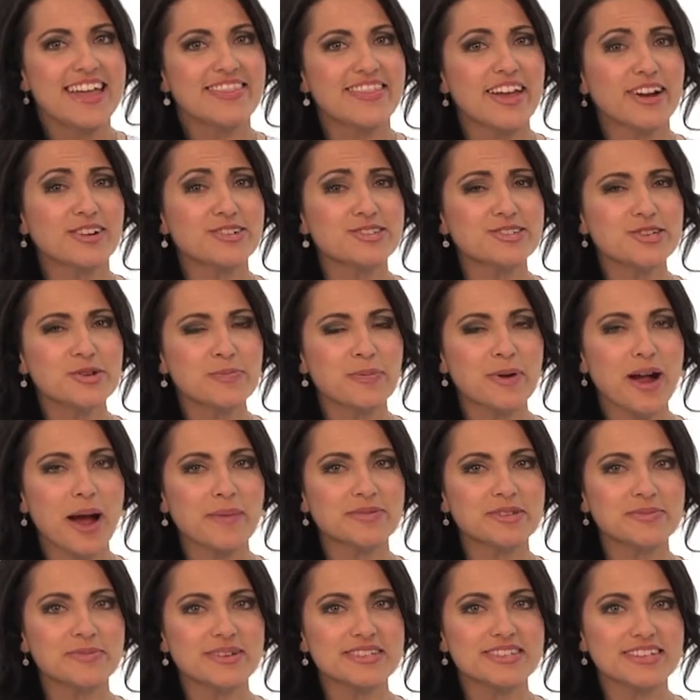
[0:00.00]
They are super
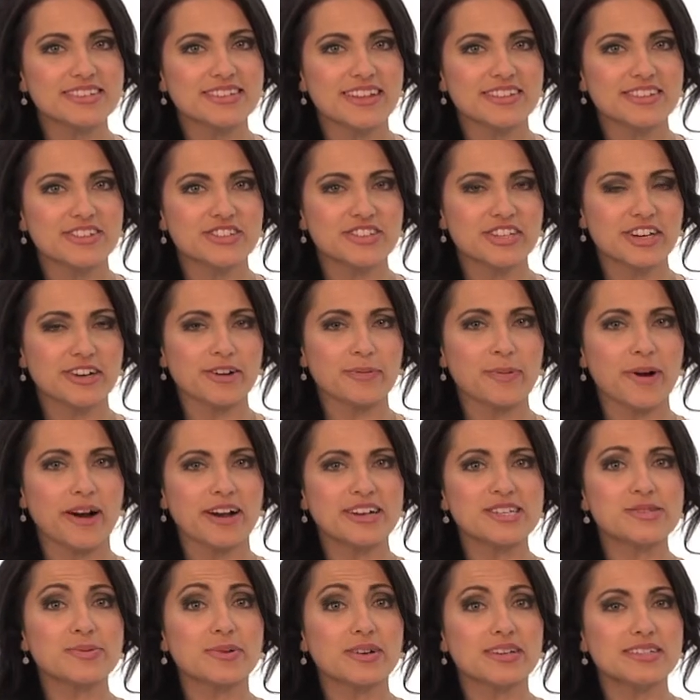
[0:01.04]
optimistic that the share
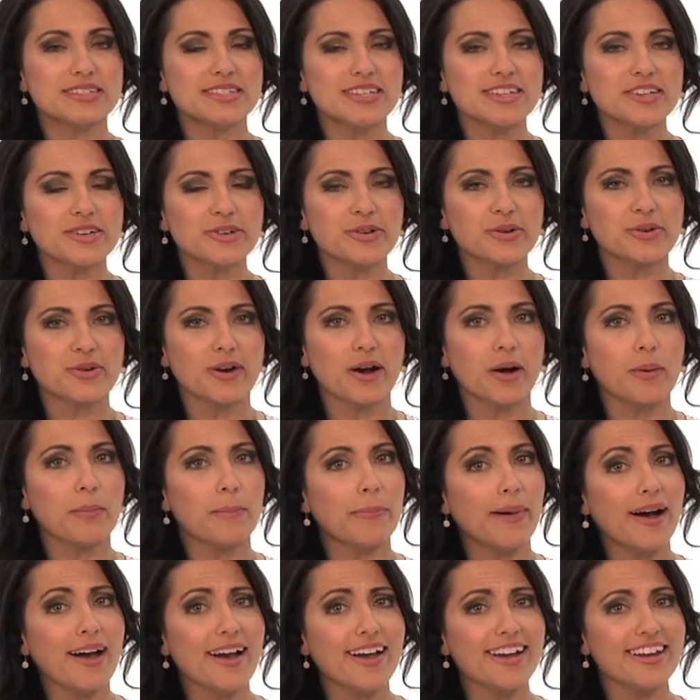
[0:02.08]
price will continue to grow,
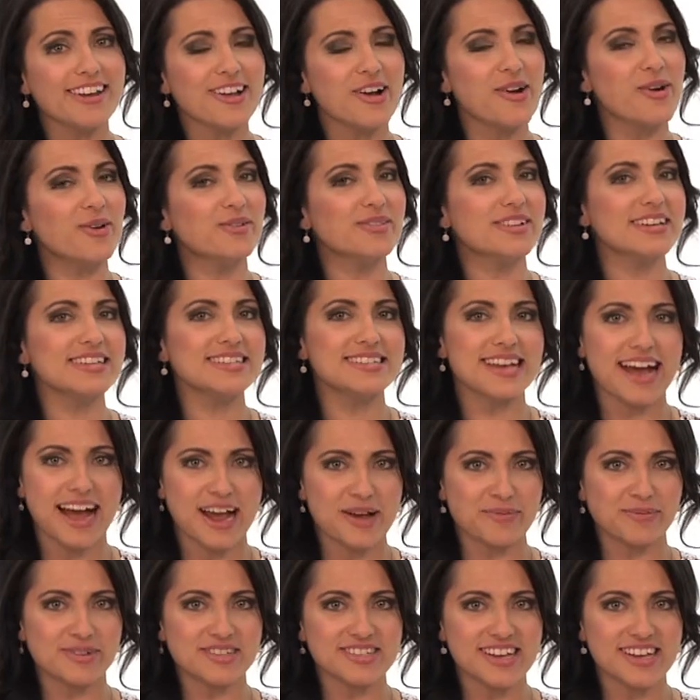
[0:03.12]
but only time will